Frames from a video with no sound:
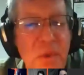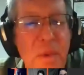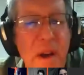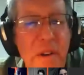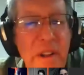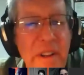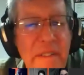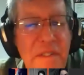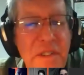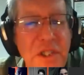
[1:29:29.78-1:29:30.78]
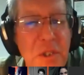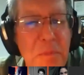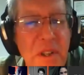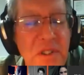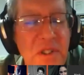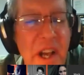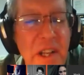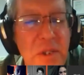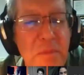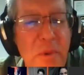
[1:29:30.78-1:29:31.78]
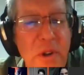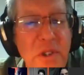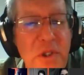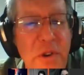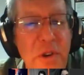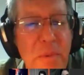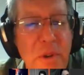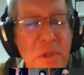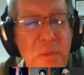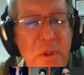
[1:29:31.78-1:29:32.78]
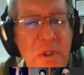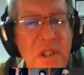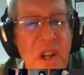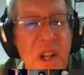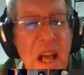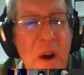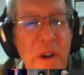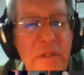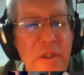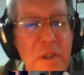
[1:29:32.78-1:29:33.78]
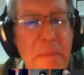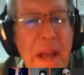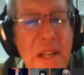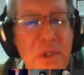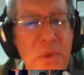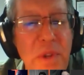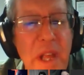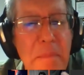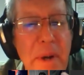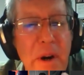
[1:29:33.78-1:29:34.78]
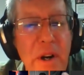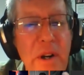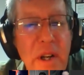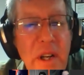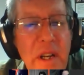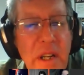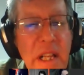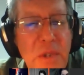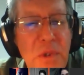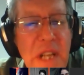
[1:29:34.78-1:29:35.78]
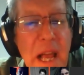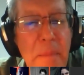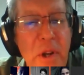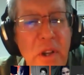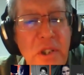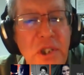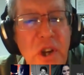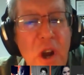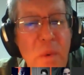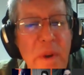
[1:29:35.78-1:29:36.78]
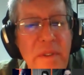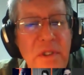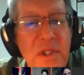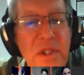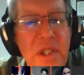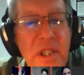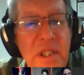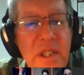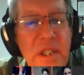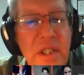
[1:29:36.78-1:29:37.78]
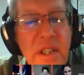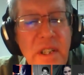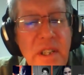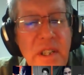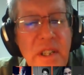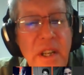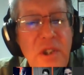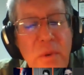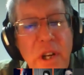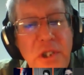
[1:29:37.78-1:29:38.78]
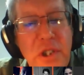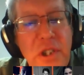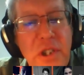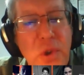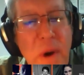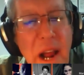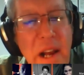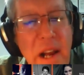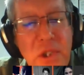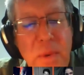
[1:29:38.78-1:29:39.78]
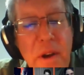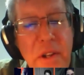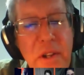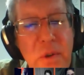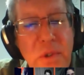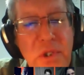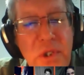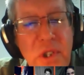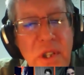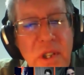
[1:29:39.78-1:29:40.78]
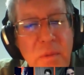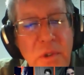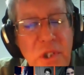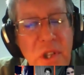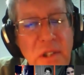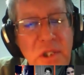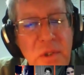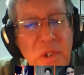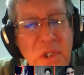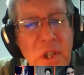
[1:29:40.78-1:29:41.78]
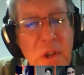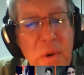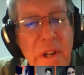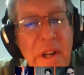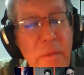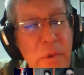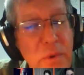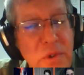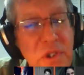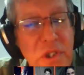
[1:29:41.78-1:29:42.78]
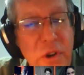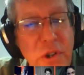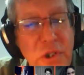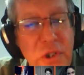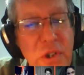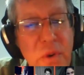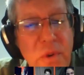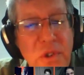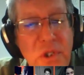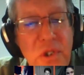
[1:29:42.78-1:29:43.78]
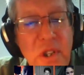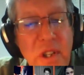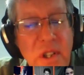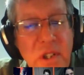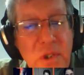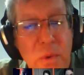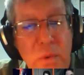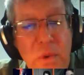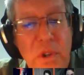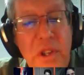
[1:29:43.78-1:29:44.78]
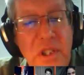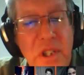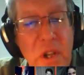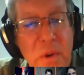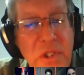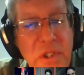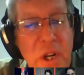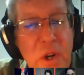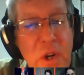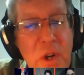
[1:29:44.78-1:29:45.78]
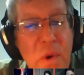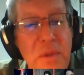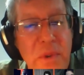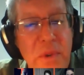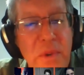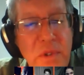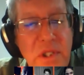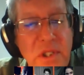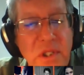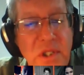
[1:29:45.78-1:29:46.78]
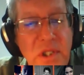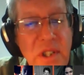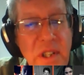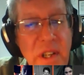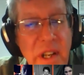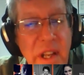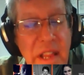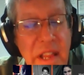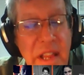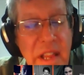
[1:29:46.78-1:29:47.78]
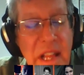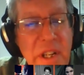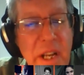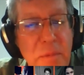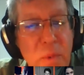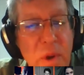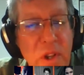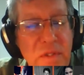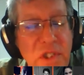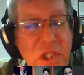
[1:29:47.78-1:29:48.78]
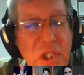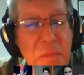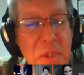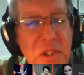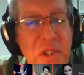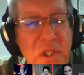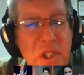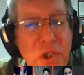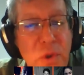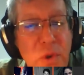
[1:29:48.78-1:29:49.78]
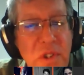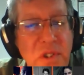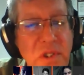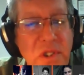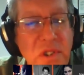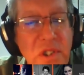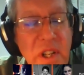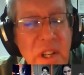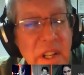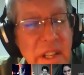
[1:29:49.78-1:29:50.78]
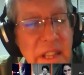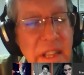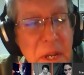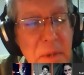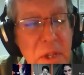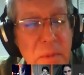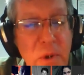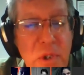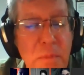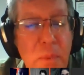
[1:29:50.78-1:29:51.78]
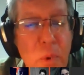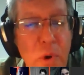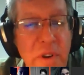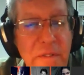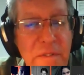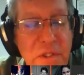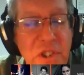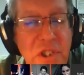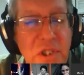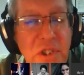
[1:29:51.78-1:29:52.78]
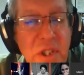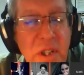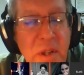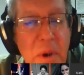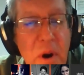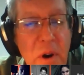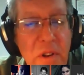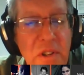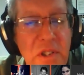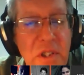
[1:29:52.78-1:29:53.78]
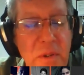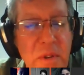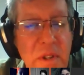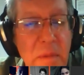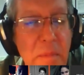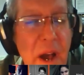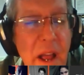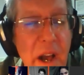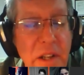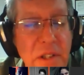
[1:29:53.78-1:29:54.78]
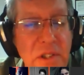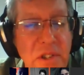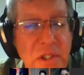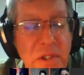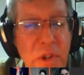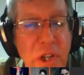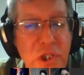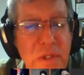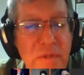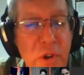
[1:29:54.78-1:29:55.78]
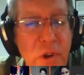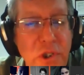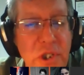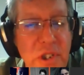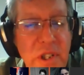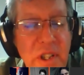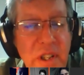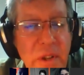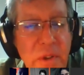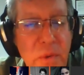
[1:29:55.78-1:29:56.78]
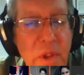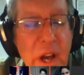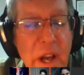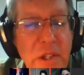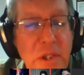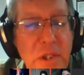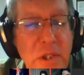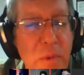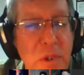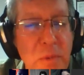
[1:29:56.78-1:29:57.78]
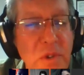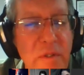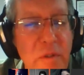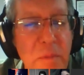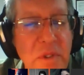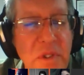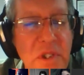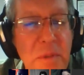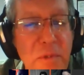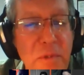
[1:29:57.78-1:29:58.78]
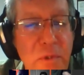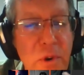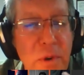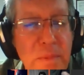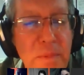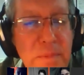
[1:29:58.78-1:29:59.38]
surrounding physics because the Heisenberg uncertainty principle doesn't allow any of it to pass through that barrier. That's what's happening on the shock wave of this thing. It's causing reduction in drag surrounding the crystal, which allows it to accelerate. It reduces the inertia of the crystal, so it really accelerates like crazy without resistance. And that's how it's getting up to relativistic speeds in such short distances. That's maybe the most important physics part of this, that, in my eyes, is the reduction of inertia through the Heisenberg principle has never been seen before.